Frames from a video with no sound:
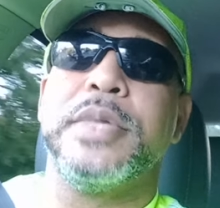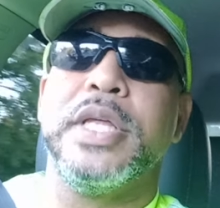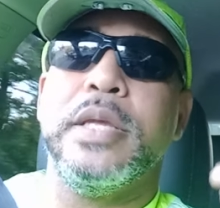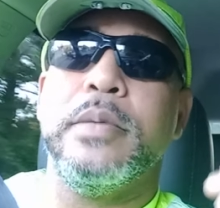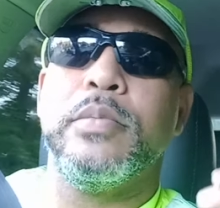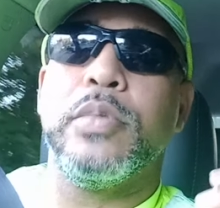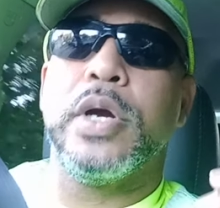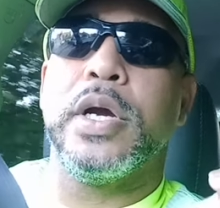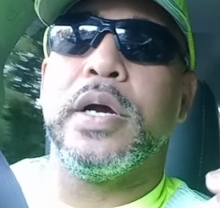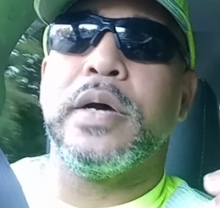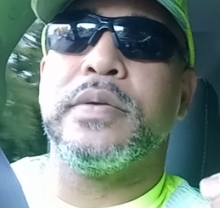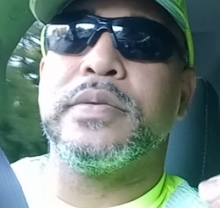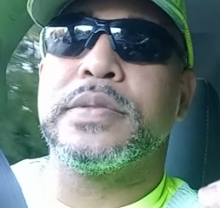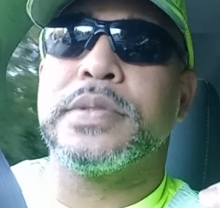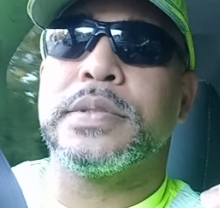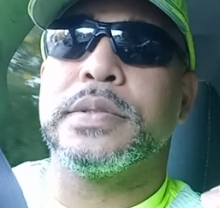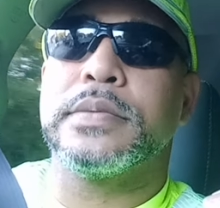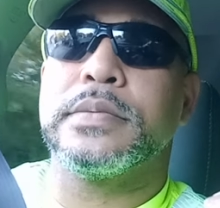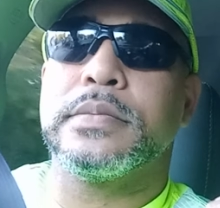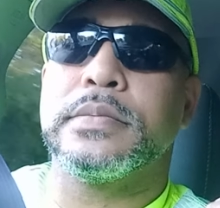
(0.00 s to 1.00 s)
deep
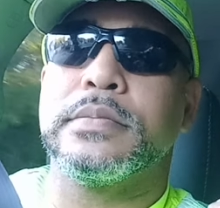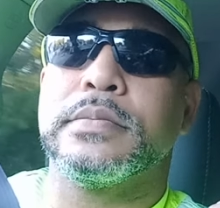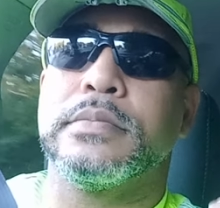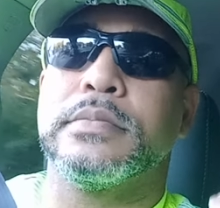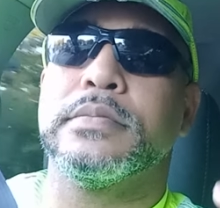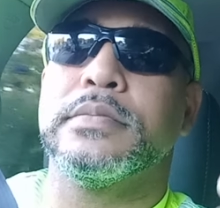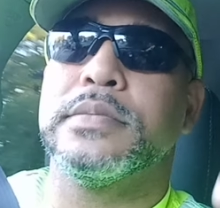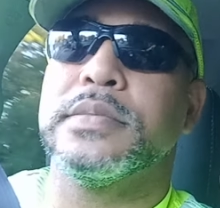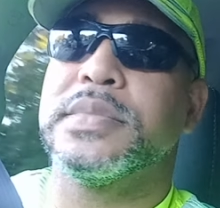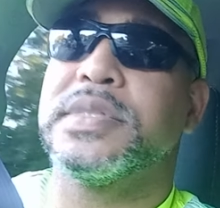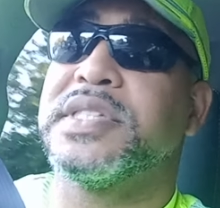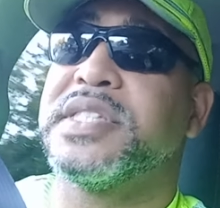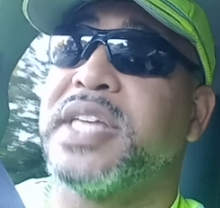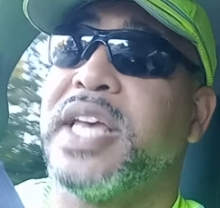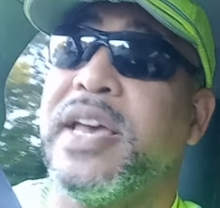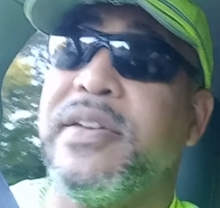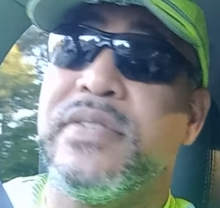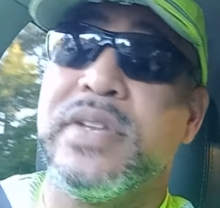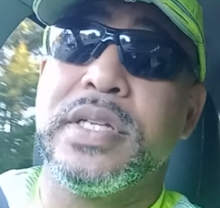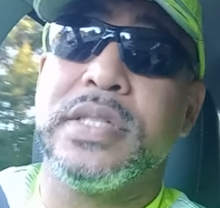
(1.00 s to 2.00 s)
breaths.
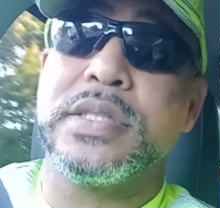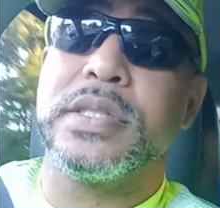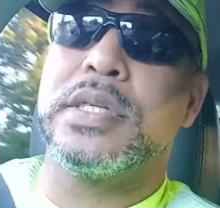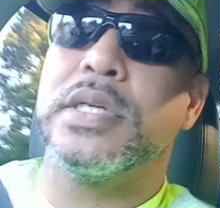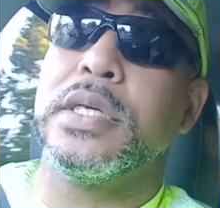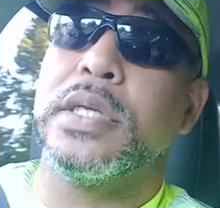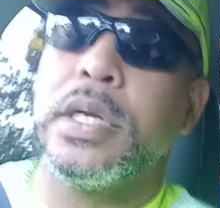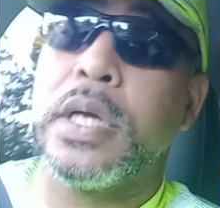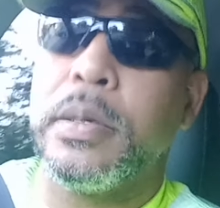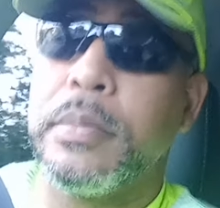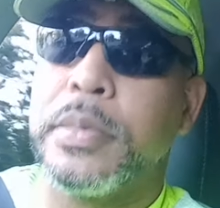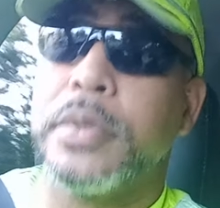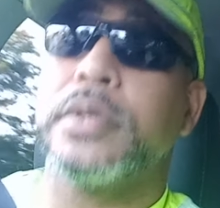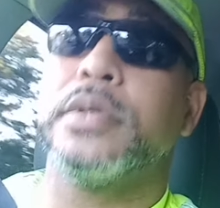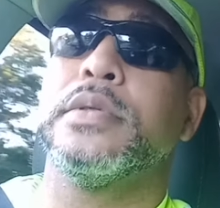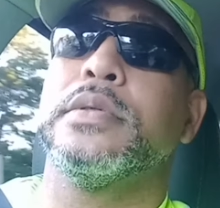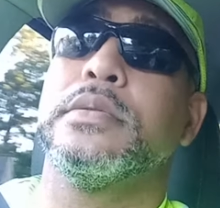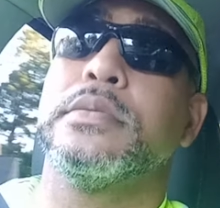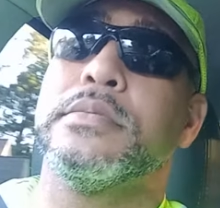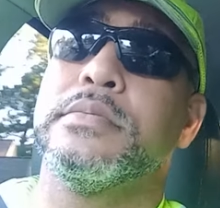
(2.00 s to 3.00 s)
7 is a good number.
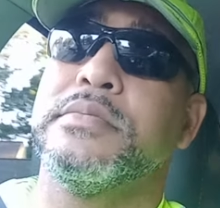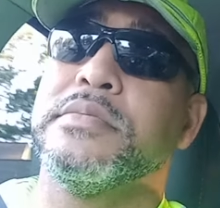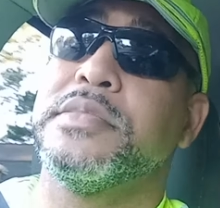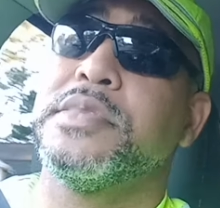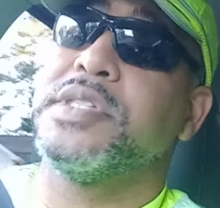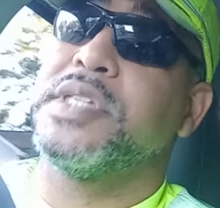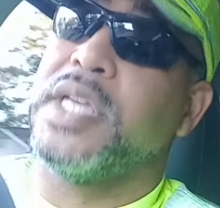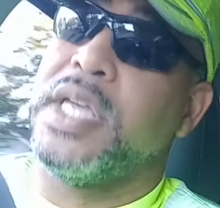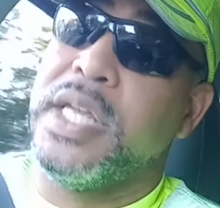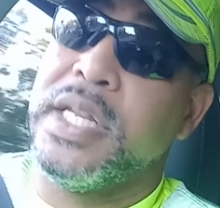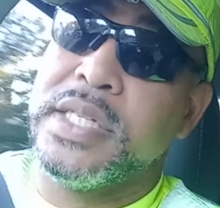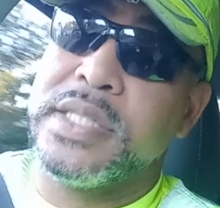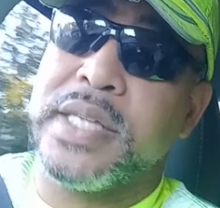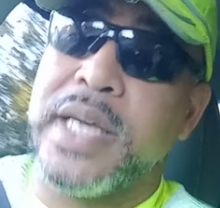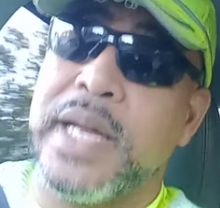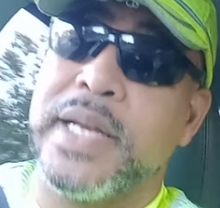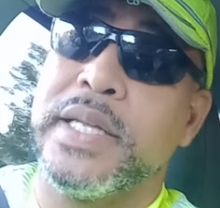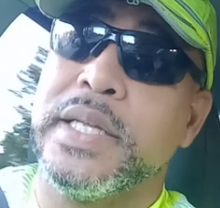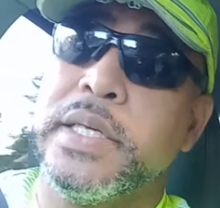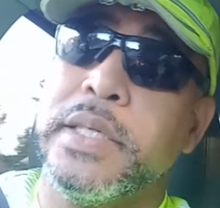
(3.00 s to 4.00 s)
10 is
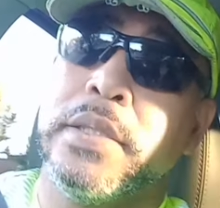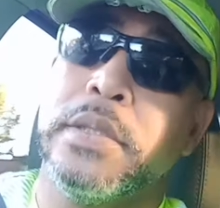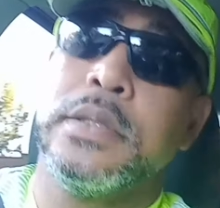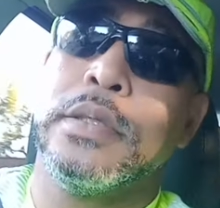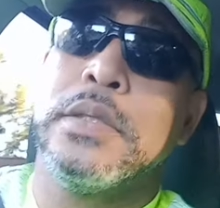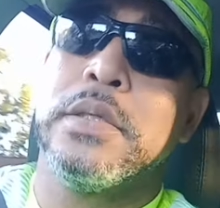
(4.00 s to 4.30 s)
ideal.